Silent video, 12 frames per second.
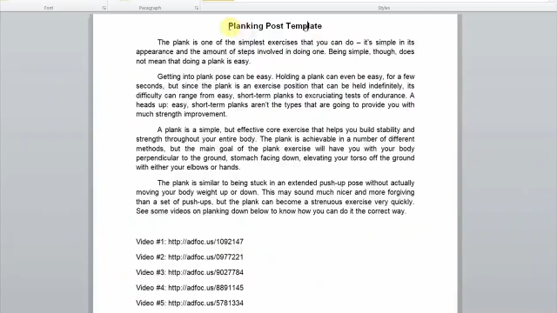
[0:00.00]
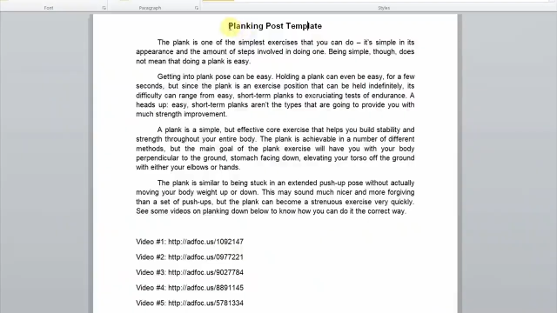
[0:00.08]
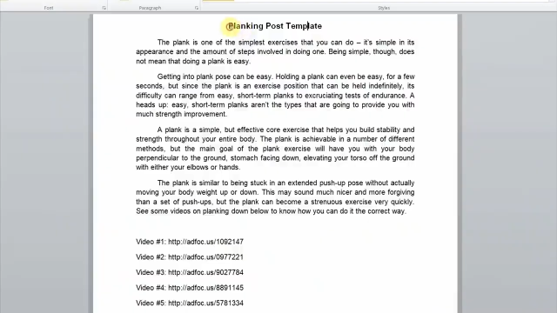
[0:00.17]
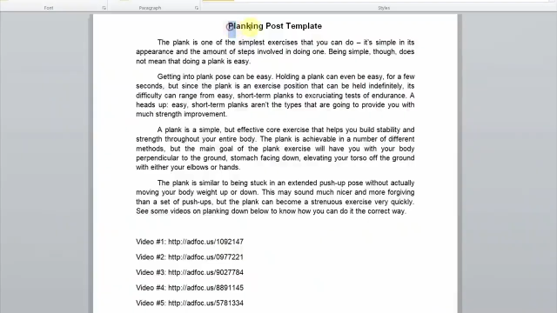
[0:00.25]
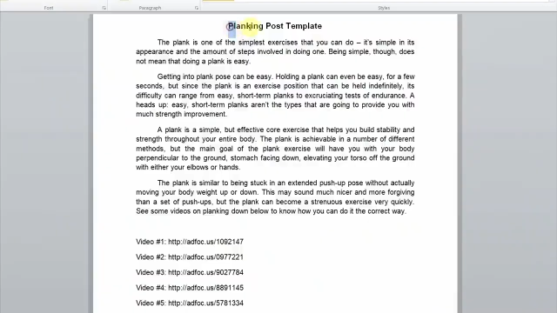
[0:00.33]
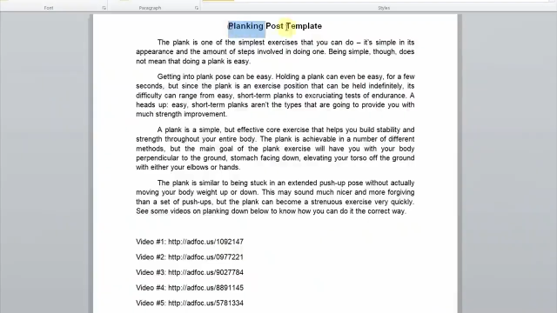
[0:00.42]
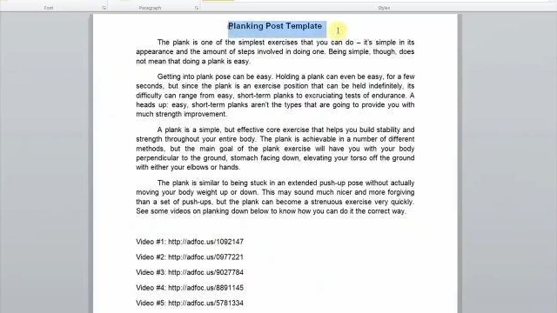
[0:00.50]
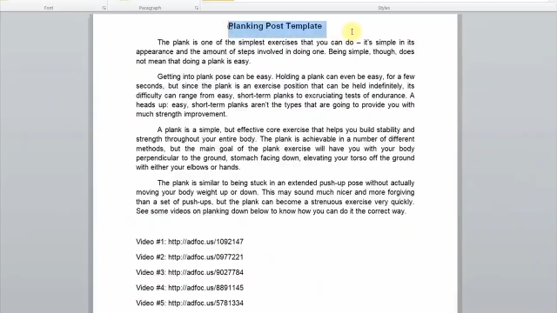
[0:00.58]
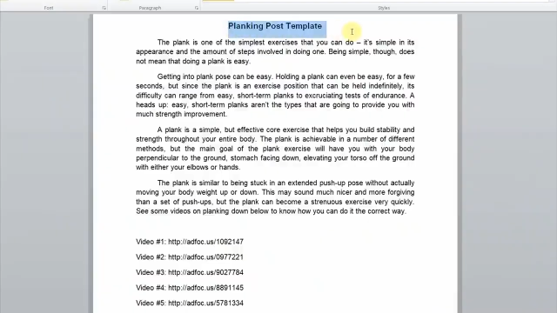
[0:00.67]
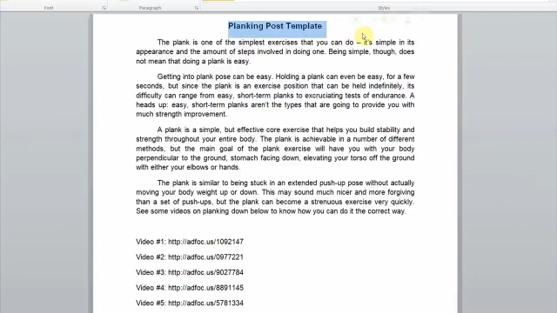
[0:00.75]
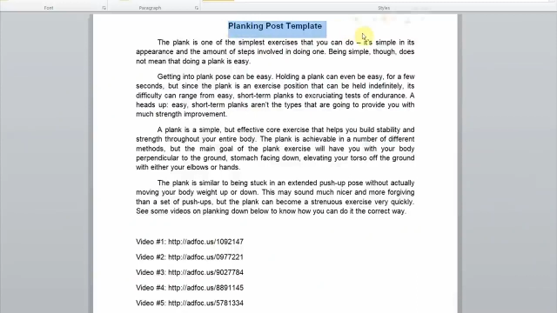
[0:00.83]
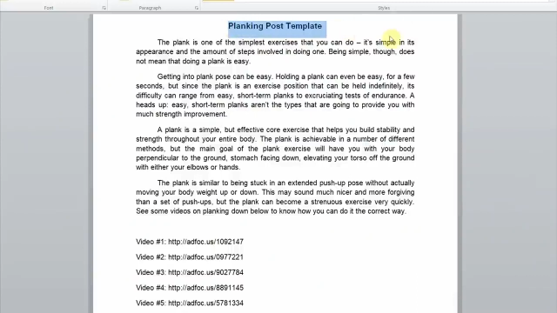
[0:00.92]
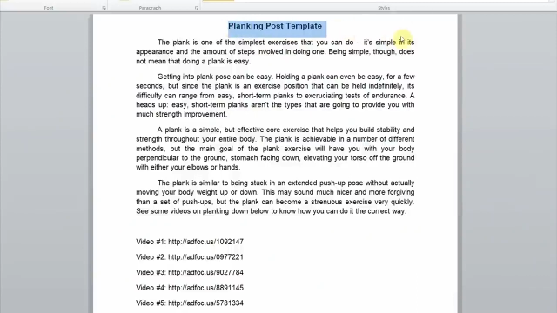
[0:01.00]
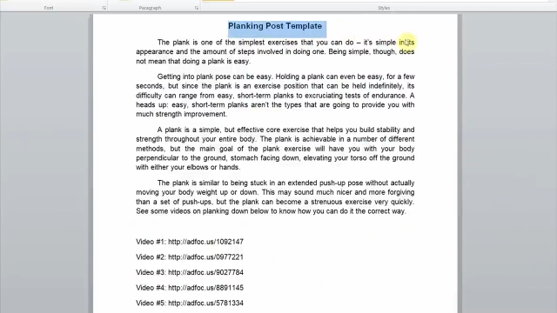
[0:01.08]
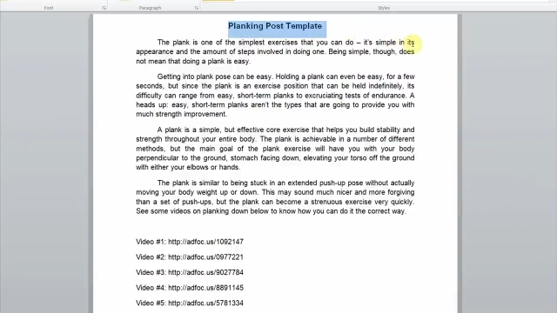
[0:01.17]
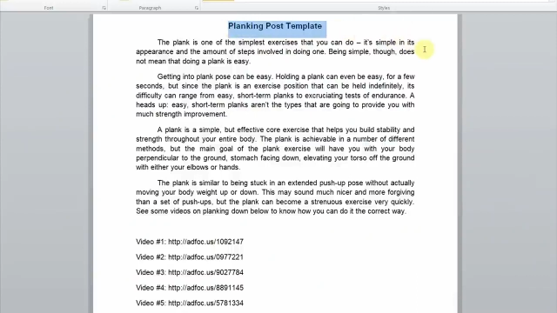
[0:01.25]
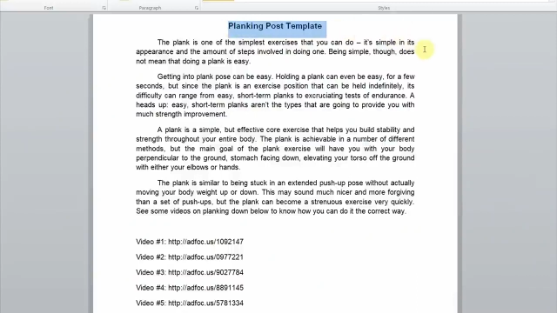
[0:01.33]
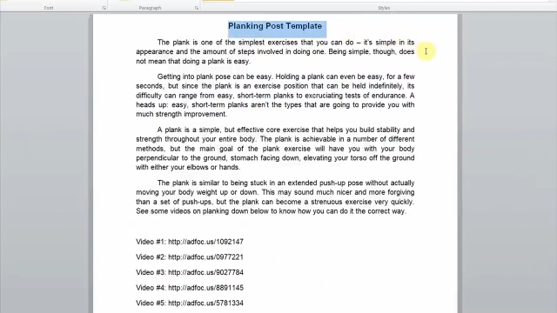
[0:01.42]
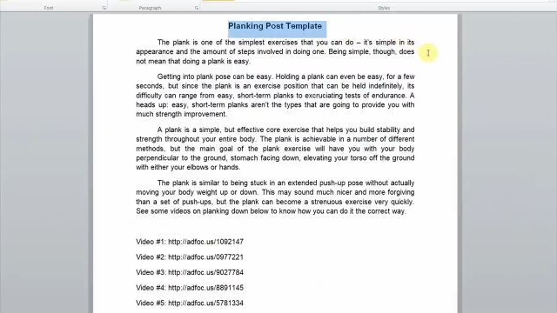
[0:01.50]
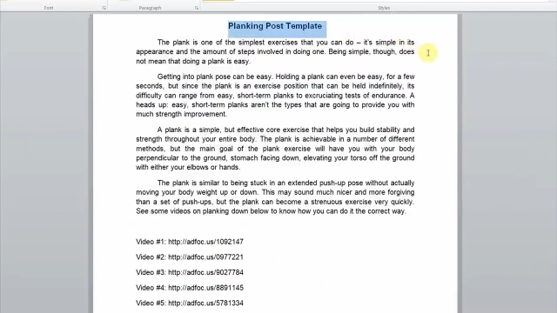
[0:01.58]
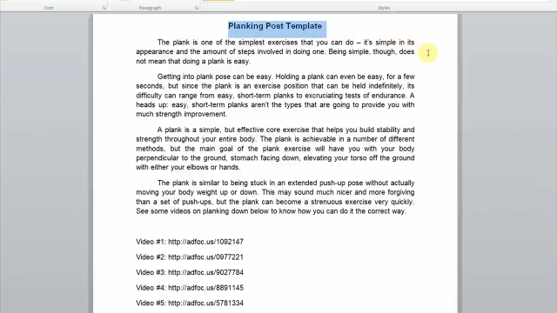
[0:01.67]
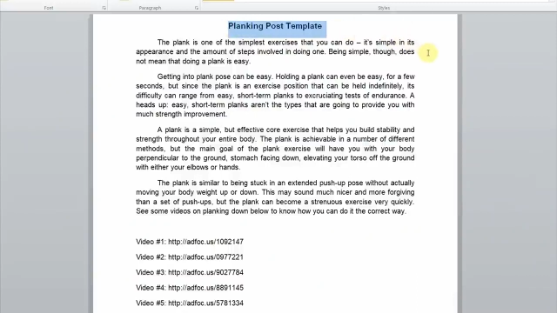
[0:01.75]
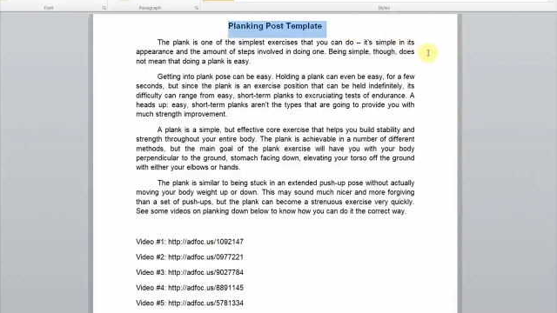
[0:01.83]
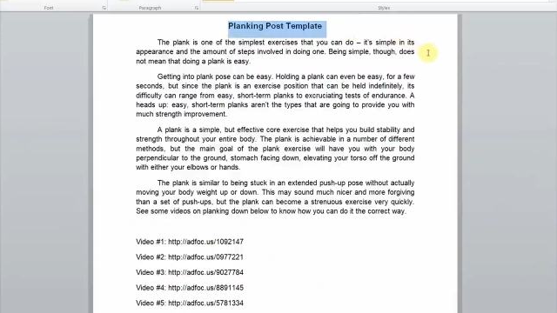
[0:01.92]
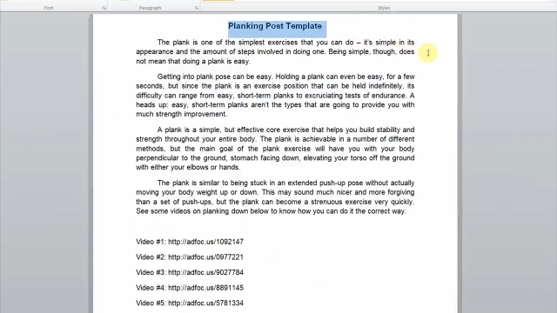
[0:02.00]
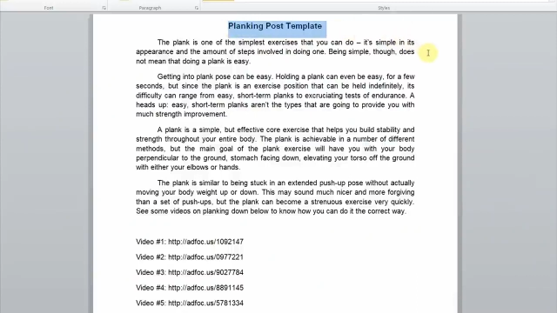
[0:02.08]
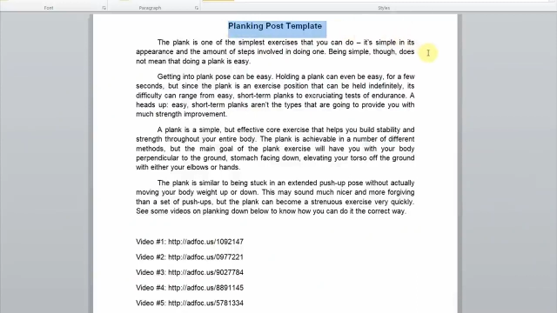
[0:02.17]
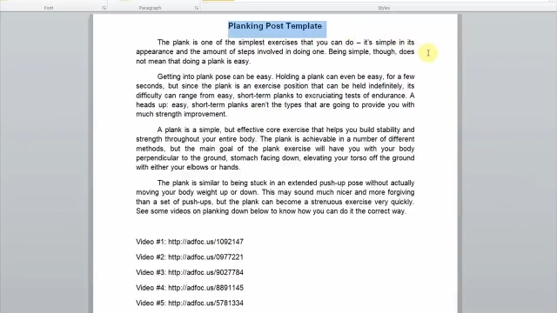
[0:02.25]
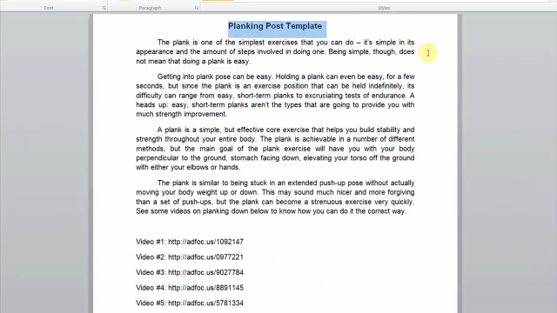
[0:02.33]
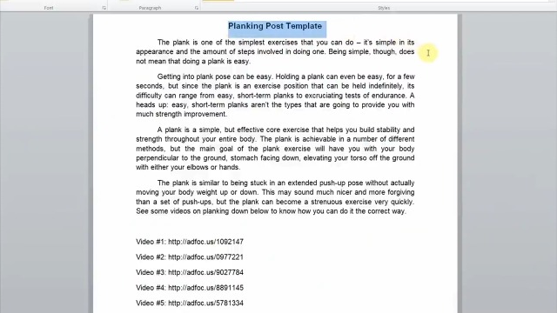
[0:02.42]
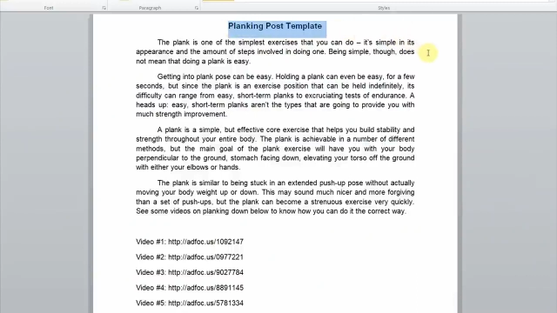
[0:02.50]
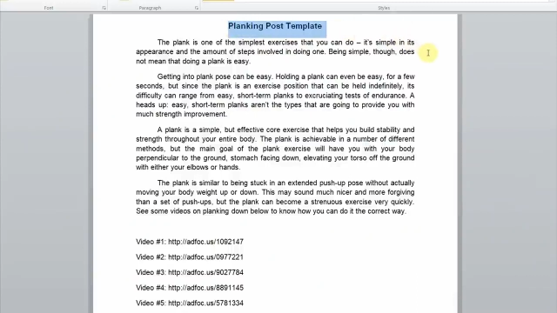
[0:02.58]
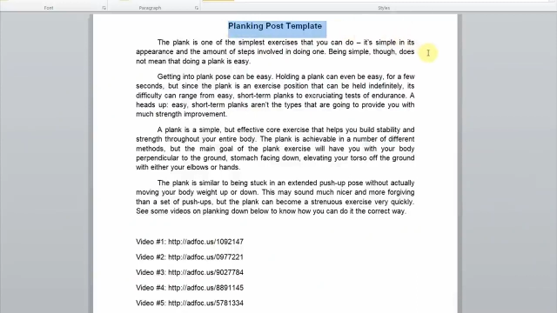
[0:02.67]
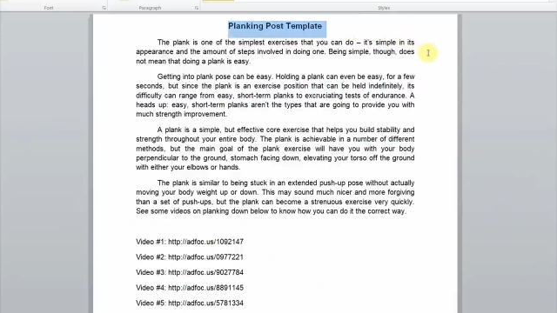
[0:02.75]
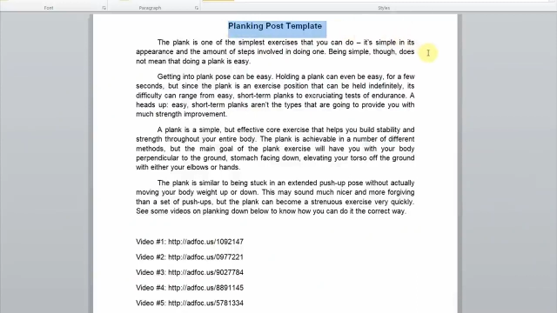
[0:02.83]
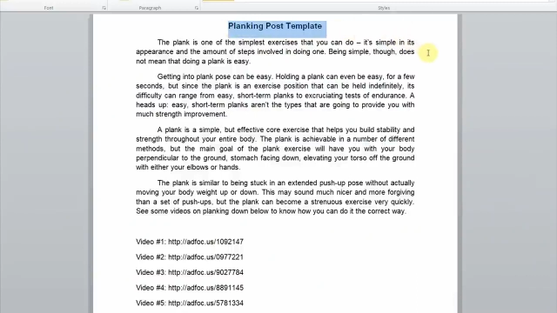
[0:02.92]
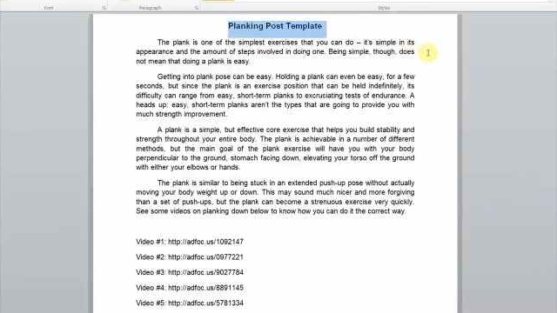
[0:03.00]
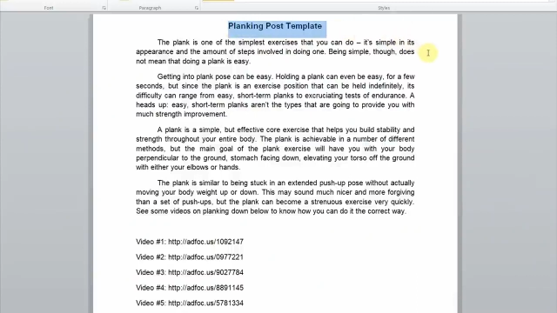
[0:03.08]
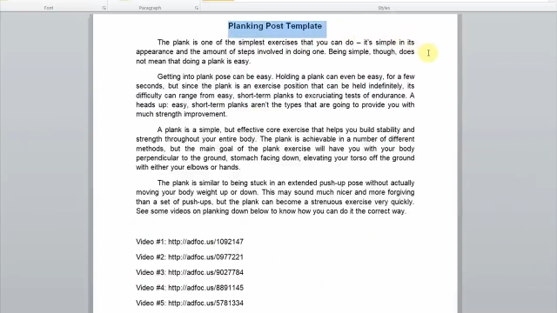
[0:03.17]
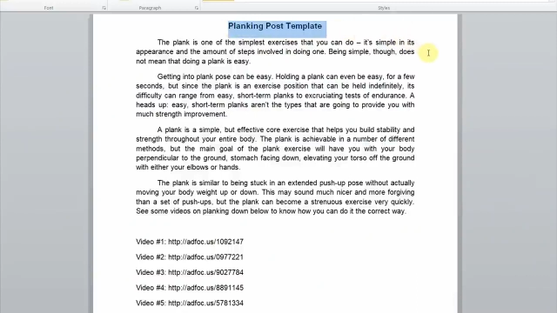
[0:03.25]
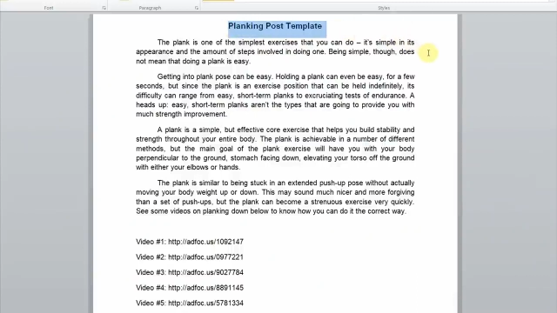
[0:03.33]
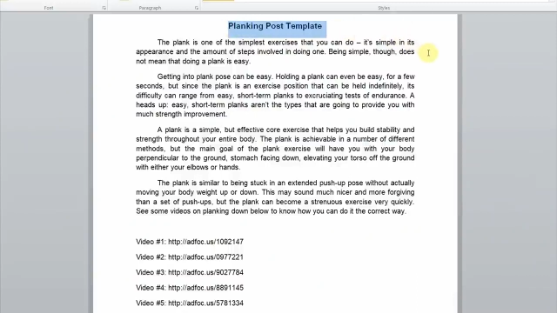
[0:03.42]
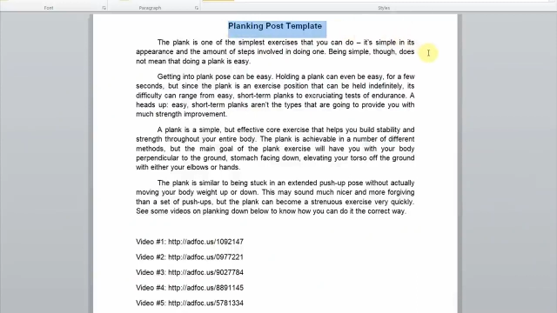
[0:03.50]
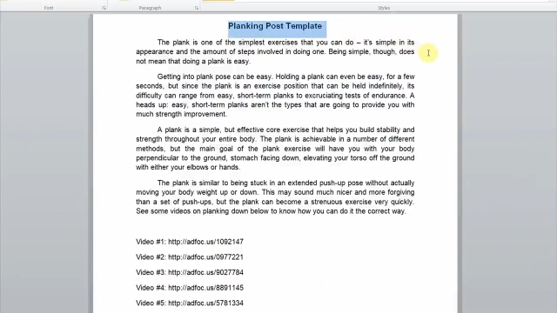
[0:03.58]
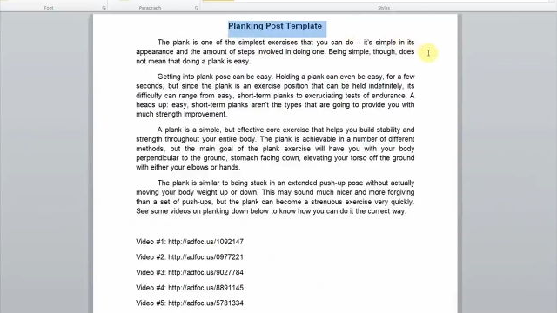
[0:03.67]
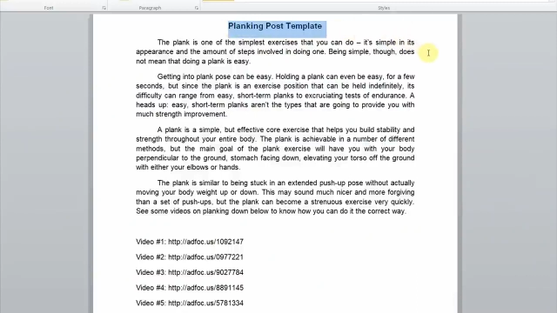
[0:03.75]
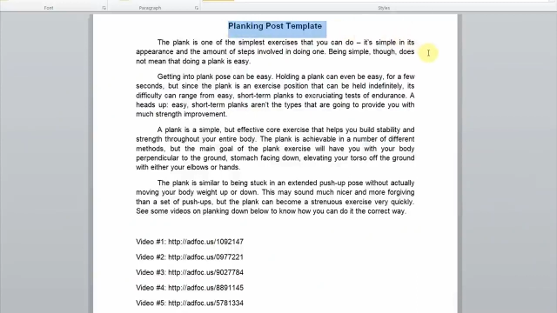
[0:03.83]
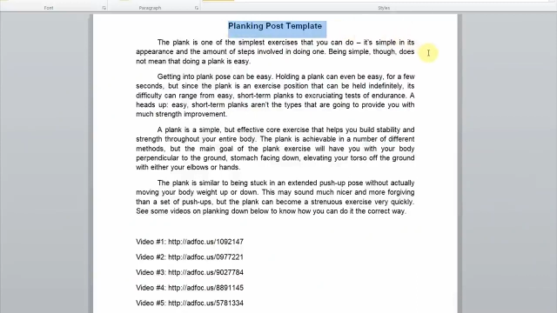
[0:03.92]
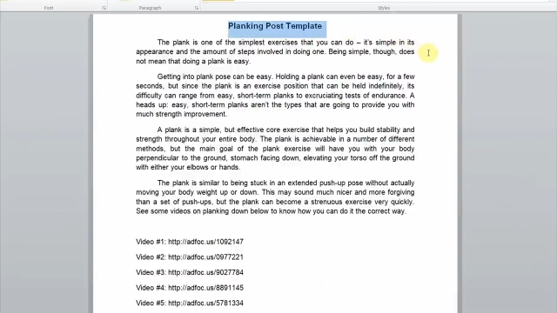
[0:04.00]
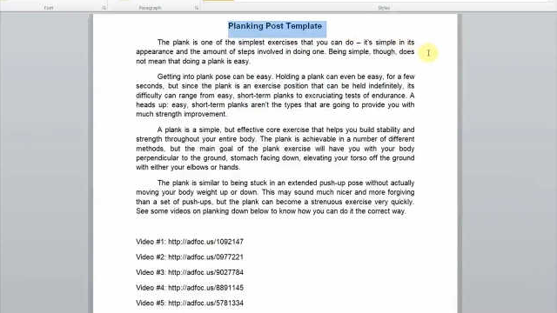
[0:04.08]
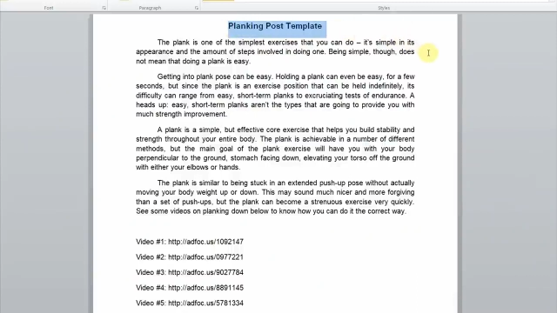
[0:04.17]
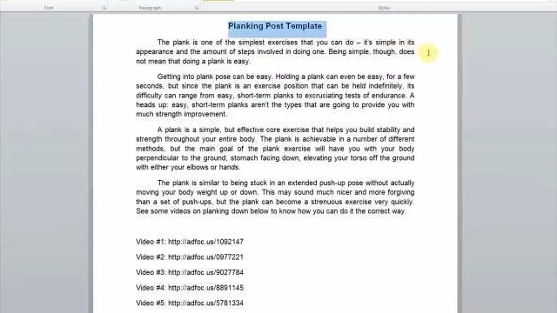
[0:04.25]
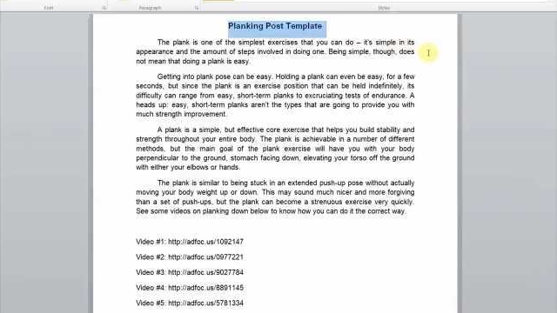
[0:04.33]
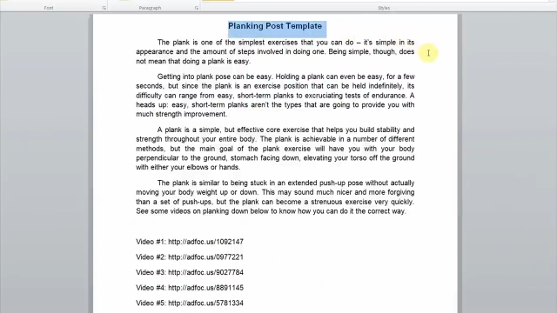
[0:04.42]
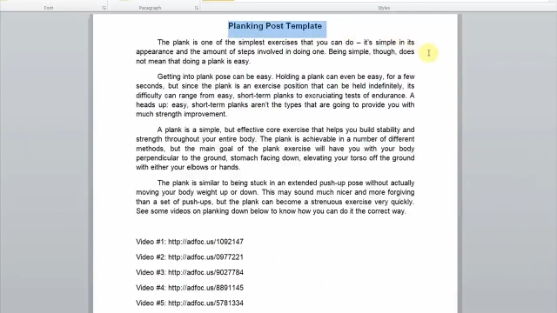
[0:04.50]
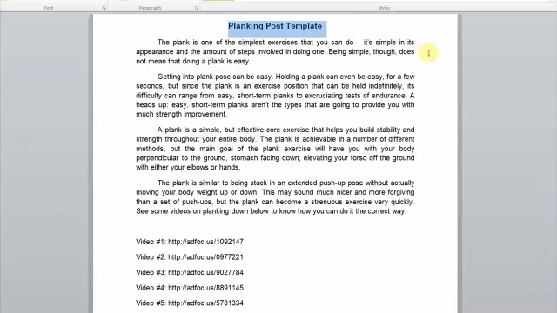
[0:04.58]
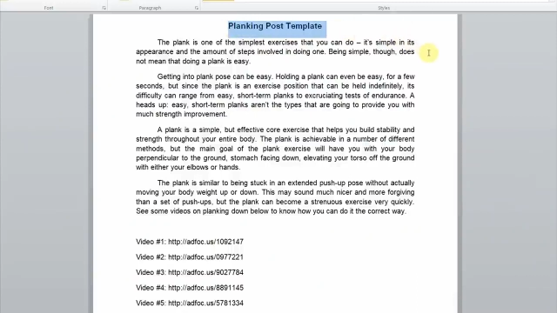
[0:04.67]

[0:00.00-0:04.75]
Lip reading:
(no speaker visible)